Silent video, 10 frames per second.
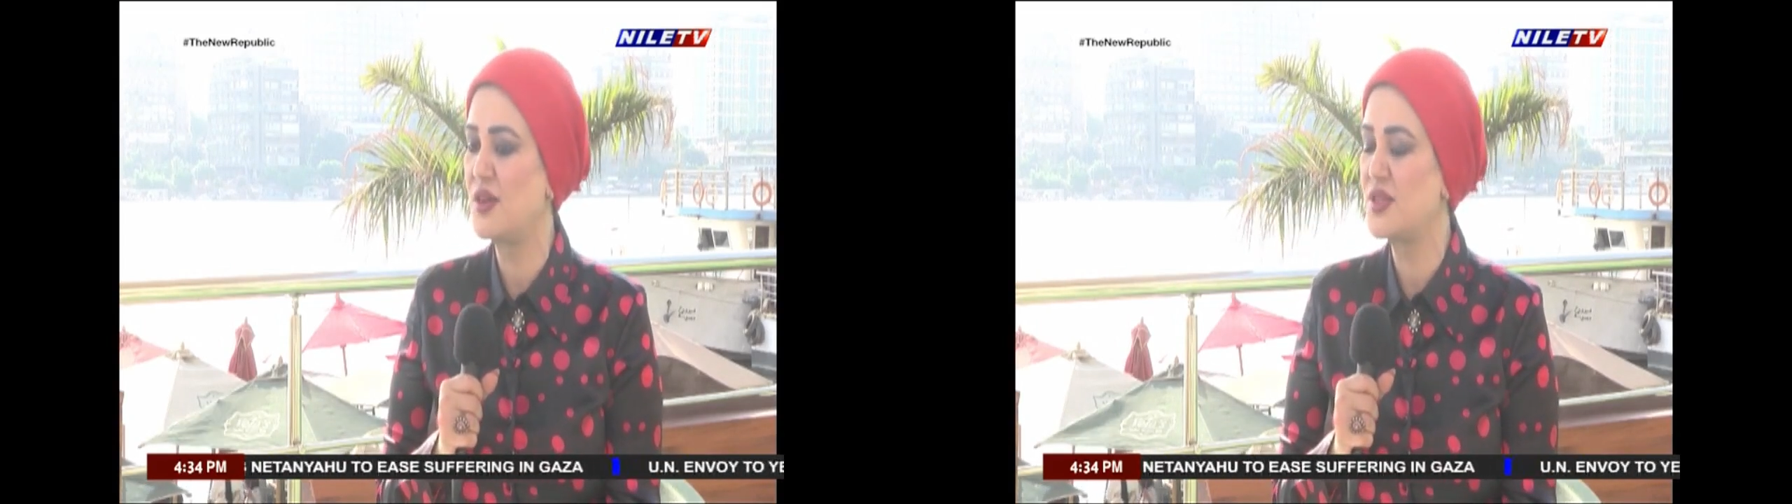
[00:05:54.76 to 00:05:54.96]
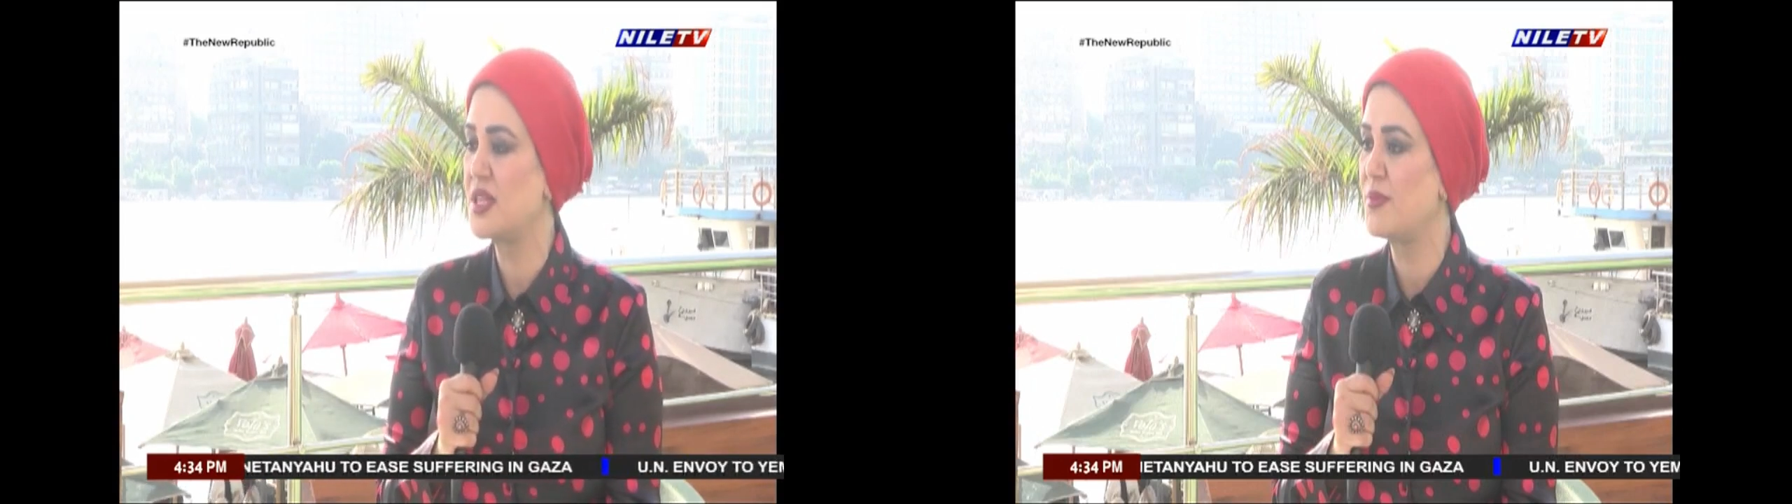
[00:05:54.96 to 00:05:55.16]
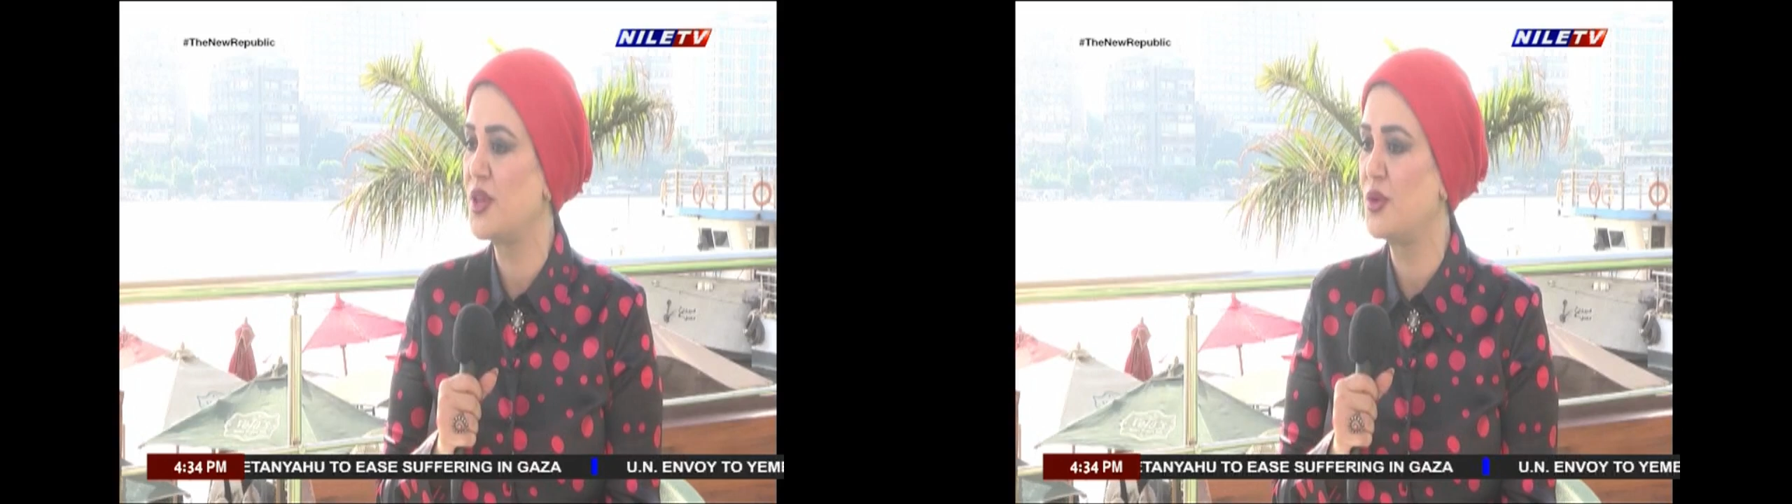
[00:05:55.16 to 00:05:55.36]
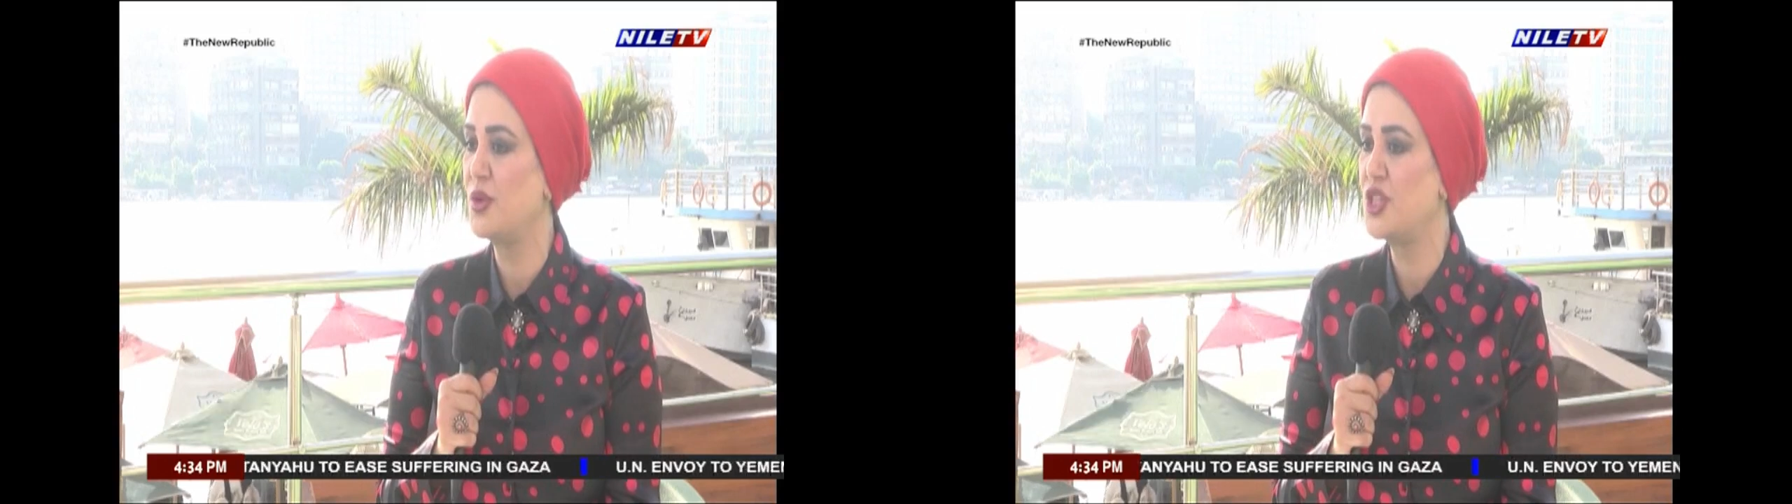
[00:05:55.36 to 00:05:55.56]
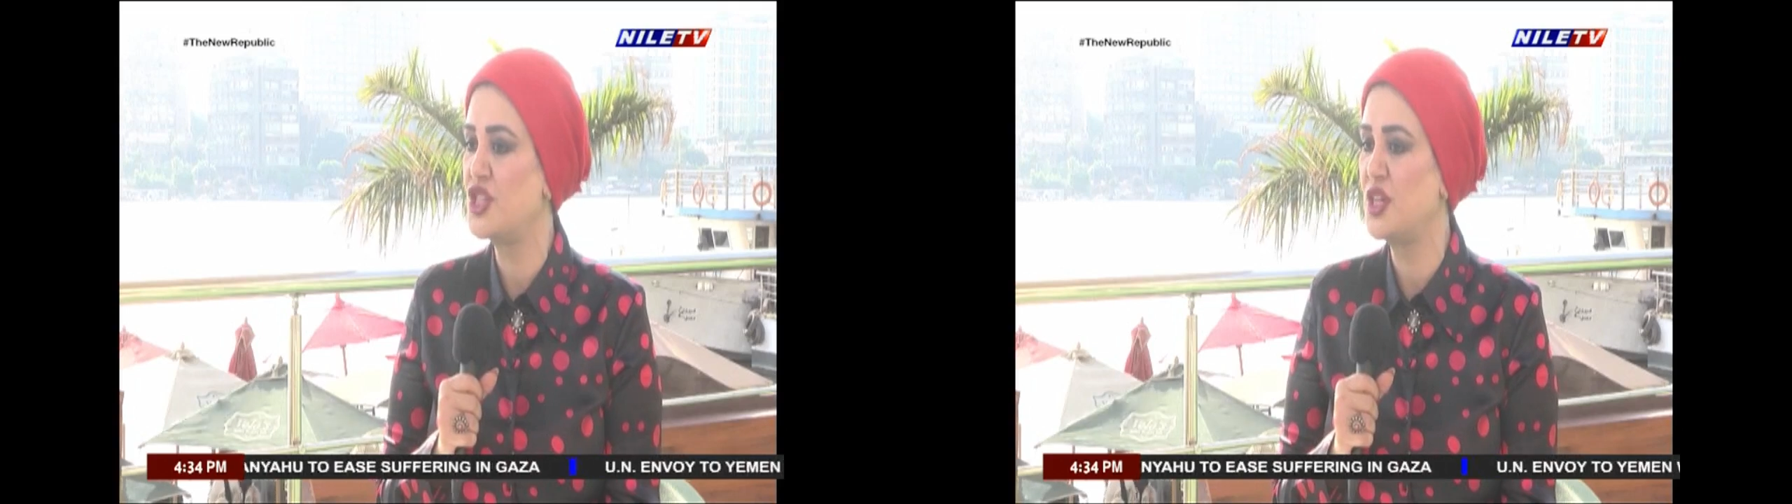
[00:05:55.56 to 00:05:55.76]
something
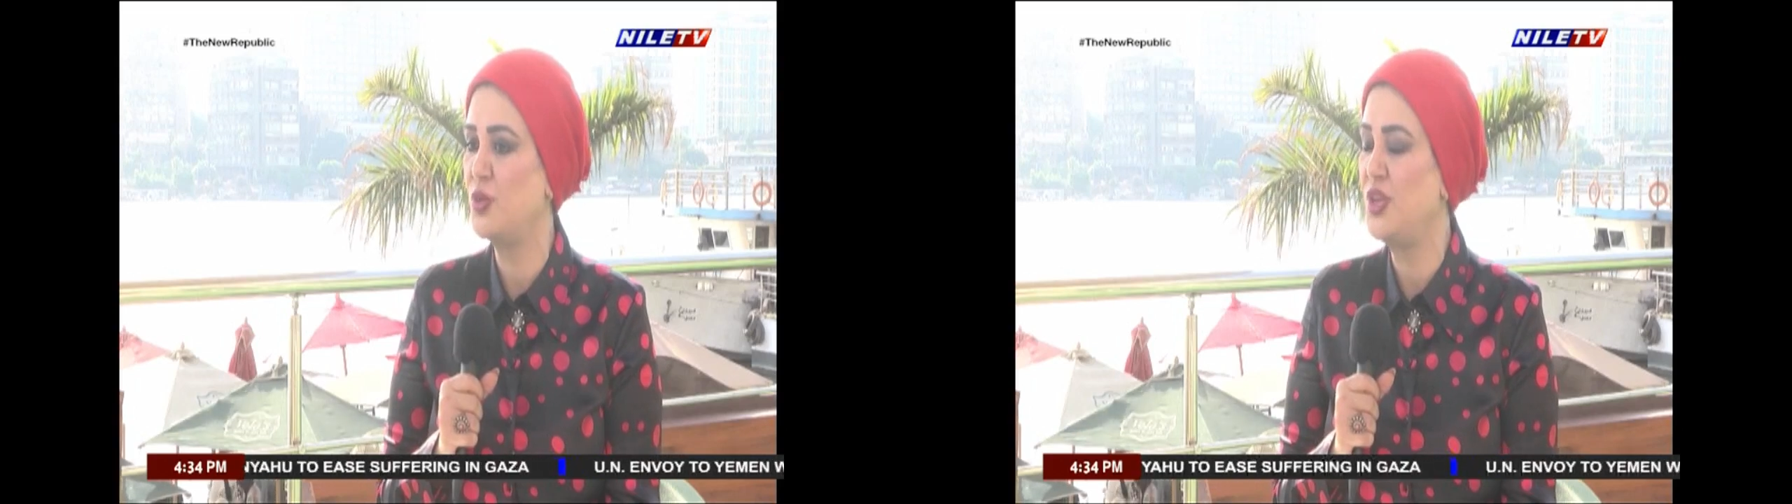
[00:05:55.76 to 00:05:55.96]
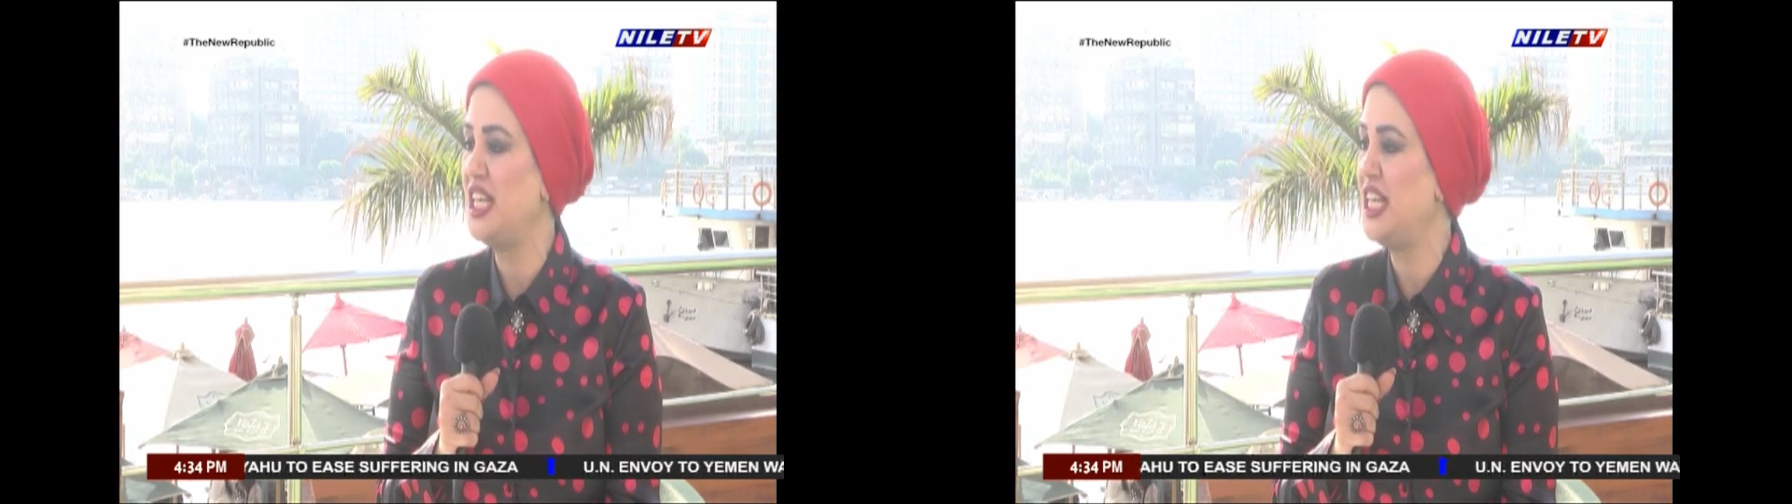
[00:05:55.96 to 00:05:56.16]
which we